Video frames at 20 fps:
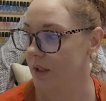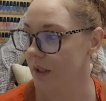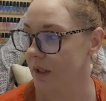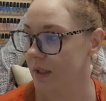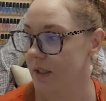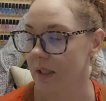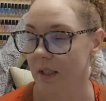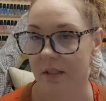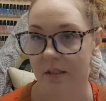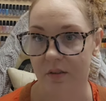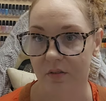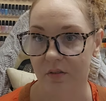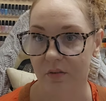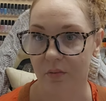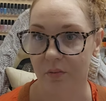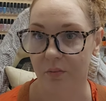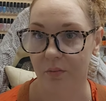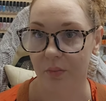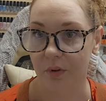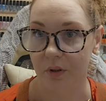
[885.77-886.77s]
an excessive
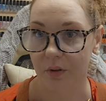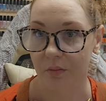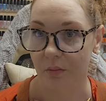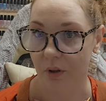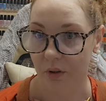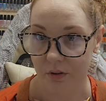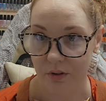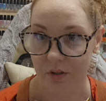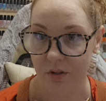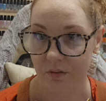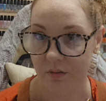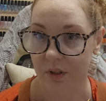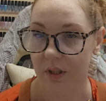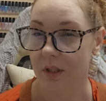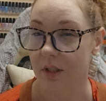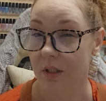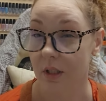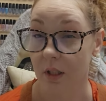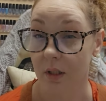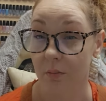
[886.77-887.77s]

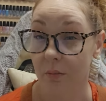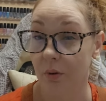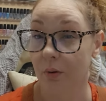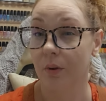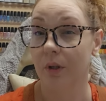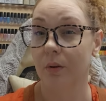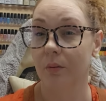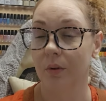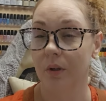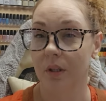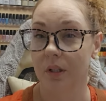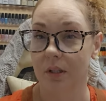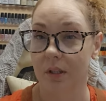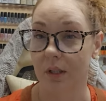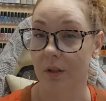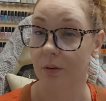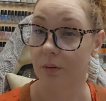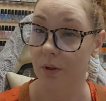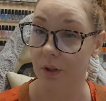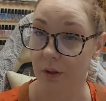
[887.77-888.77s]
compulsiveness at a point where it's
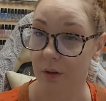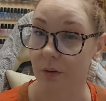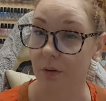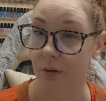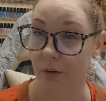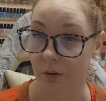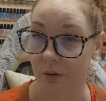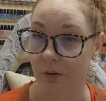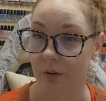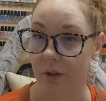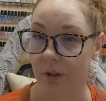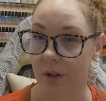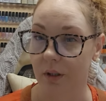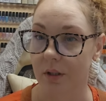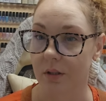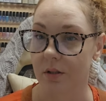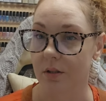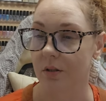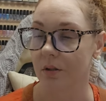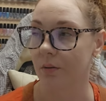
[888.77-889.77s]
like, okay girl, like
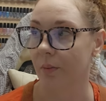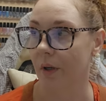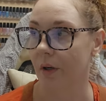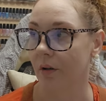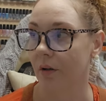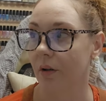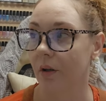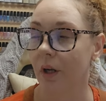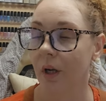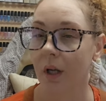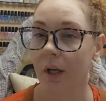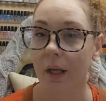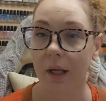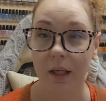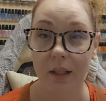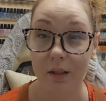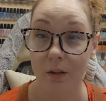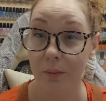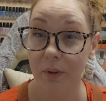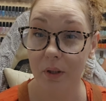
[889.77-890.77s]
let's do better.
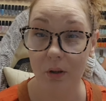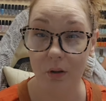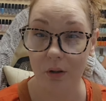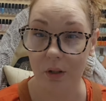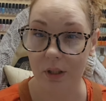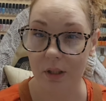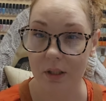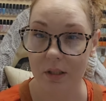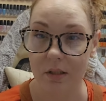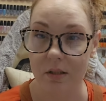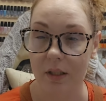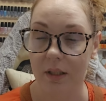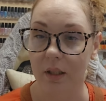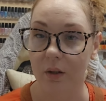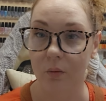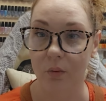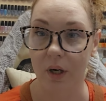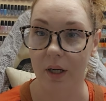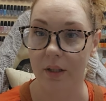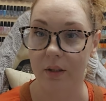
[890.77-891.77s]
And to be honest, like
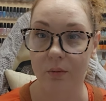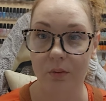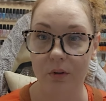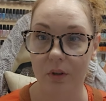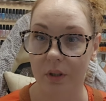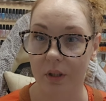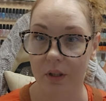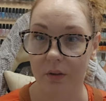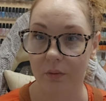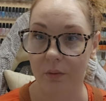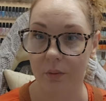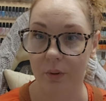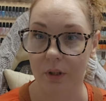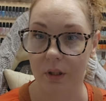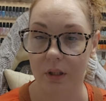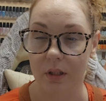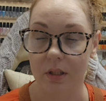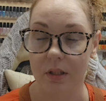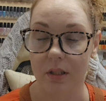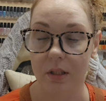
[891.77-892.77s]
I do a lot of
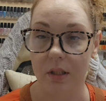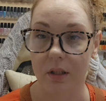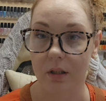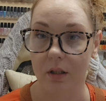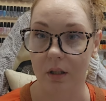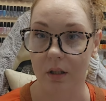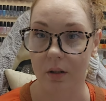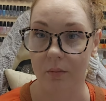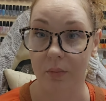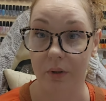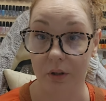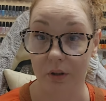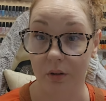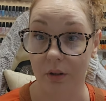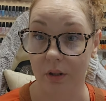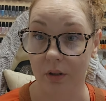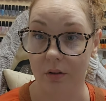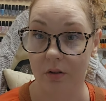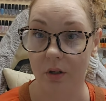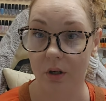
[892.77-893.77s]
giveaways in BR
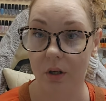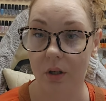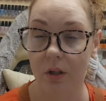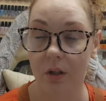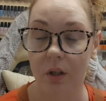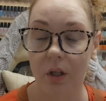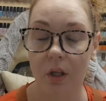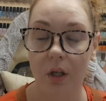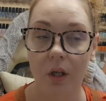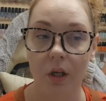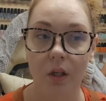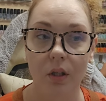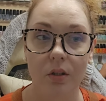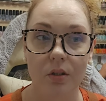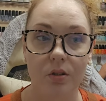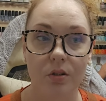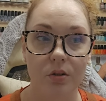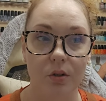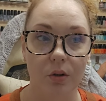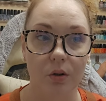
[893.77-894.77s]
Nail Talk,
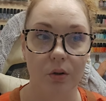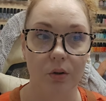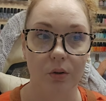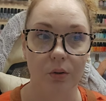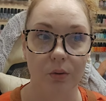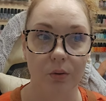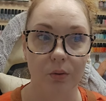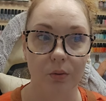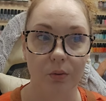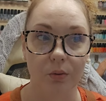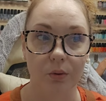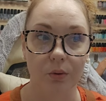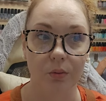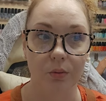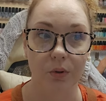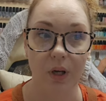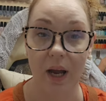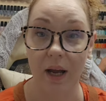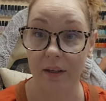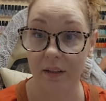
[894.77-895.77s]
so
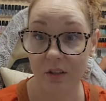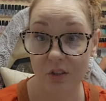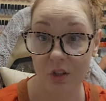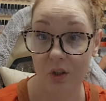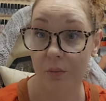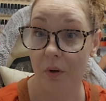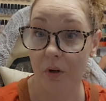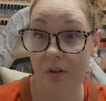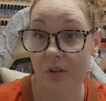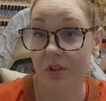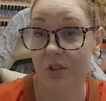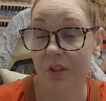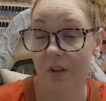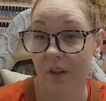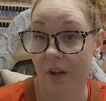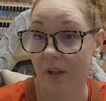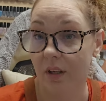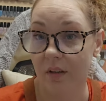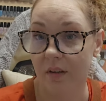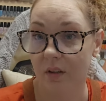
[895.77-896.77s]
adding gel polish to
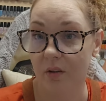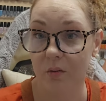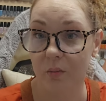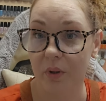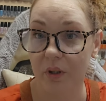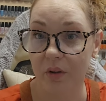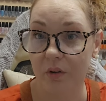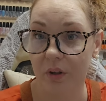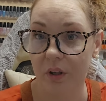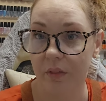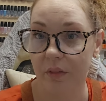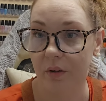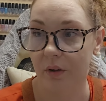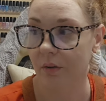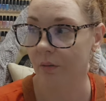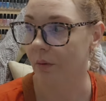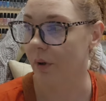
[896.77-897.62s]
that I think would be a great thing,